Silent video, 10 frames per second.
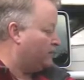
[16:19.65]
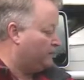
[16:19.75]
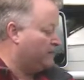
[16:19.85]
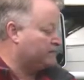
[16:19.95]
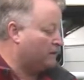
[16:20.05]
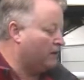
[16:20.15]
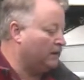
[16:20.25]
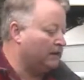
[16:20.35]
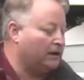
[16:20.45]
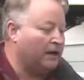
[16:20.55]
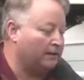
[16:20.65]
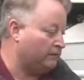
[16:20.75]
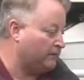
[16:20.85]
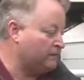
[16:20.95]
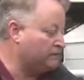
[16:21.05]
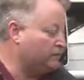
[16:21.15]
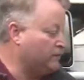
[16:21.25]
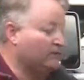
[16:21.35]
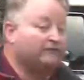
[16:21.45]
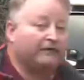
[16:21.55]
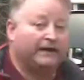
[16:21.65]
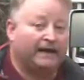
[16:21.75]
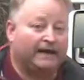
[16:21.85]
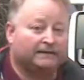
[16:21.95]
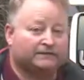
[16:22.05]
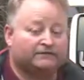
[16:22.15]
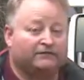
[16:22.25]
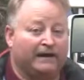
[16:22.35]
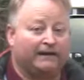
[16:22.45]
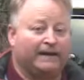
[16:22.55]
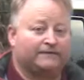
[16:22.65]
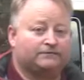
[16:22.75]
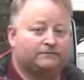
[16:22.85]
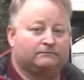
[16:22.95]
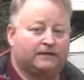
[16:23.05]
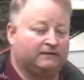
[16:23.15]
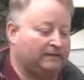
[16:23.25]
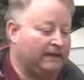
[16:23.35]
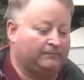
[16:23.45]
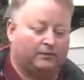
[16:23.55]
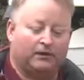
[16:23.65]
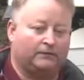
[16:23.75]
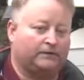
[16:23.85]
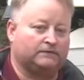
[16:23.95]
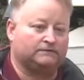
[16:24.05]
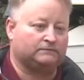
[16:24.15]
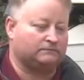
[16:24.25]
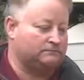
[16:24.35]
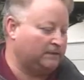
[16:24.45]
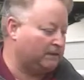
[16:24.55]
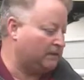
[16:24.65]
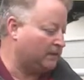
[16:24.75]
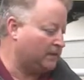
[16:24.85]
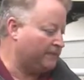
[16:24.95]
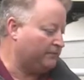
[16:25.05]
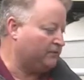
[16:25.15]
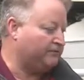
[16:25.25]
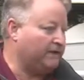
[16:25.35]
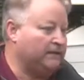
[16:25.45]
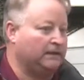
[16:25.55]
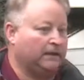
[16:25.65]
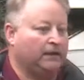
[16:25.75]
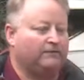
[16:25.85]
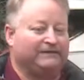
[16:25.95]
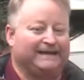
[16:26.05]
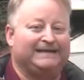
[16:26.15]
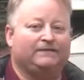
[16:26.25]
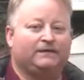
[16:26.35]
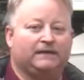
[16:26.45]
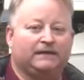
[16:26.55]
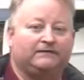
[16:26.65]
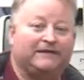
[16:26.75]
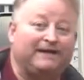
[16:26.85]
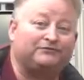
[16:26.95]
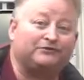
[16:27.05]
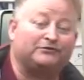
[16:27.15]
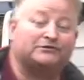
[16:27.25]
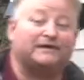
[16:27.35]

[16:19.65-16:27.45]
These all get hot, or these 2 get very hot. It's a fire hazard. You can't park within a couple of feet of anything after your